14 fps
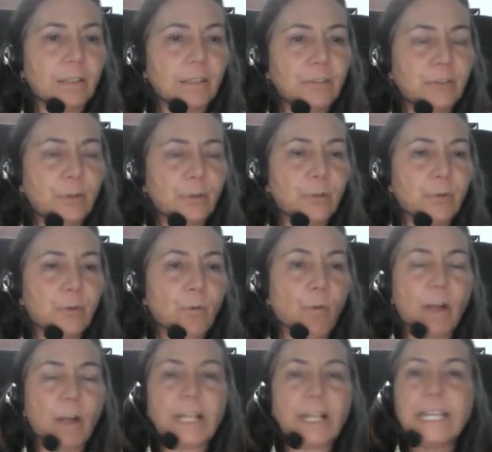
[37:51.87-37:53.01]
So
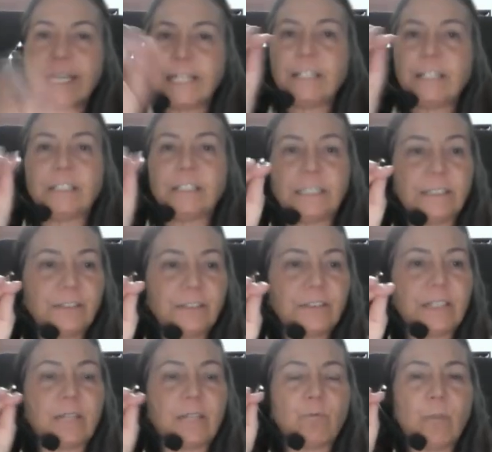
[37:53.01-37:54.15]
what I hear is
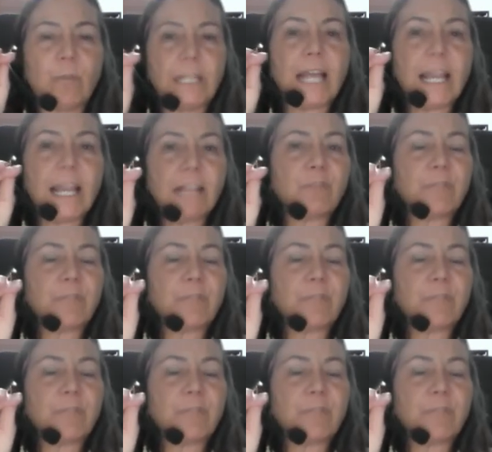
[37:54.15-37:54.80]
that when I